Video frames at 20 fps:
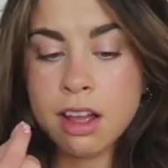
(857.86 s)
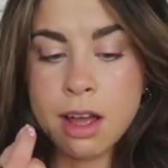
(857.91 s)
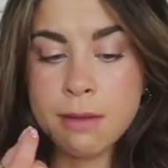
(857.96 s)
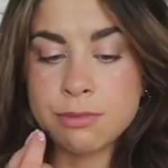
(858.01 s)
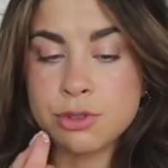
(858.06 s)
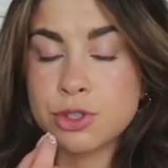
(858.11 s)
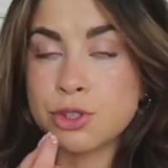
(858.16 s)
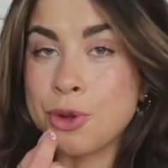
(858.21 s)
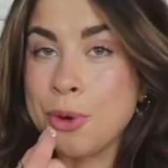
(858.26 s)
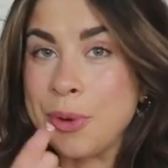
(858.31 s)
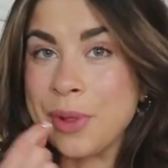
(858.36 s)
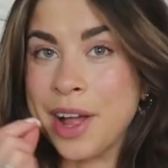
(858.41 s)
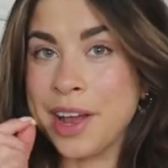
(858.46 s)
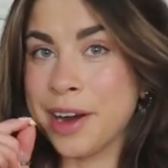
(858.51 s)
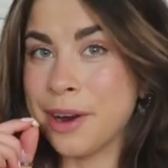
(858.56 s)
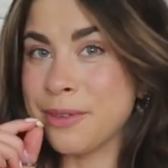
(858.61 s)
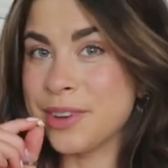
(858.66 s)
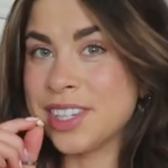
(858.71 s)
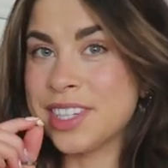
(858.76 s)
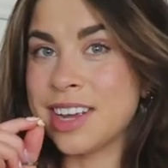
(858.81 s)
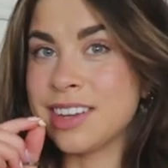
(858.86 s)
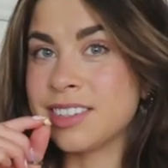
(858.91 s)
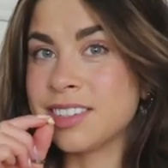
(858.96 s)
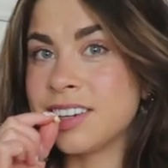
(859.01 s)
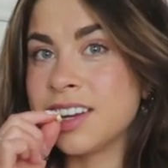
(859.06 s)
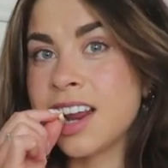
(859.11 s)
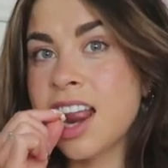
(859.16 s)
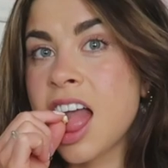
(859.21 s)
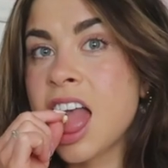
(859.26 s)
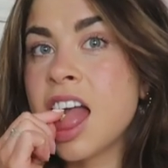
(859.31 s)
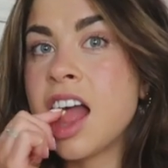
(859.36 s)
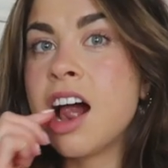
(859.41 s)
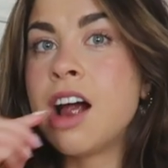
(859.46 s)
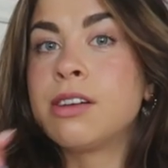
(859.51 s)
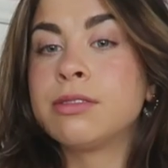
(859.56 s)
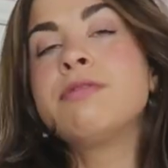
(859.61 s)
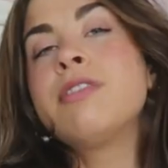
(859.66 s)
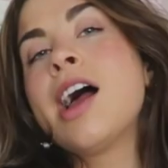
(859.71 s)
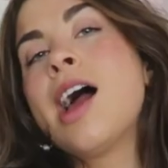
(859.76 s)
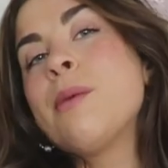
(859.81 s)
I'm so glad I retested it.
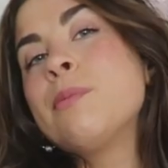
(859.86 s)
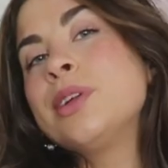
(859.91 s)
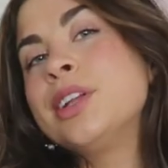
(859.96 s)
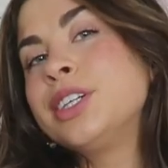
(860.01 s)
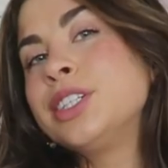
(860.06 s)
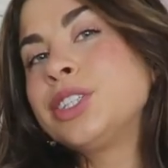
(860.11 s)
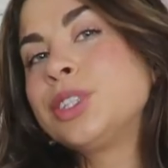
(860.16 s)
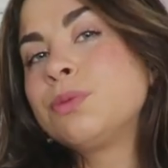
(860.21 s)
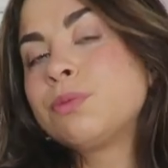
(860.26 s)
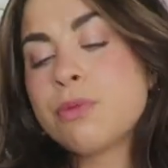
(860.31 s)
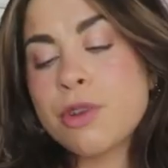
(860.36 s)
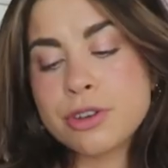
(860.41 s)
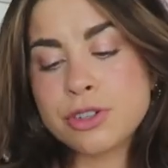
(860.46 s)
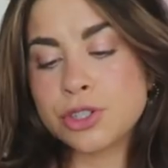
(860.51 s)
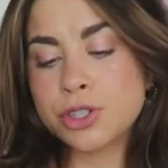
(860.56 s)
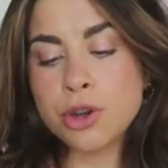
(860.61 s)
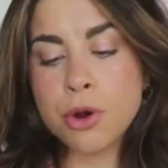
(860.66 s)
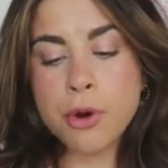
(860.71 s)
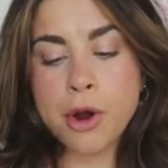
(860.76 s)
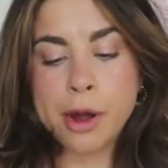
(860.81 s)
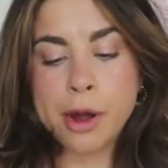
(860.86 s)
Fabulous, it is so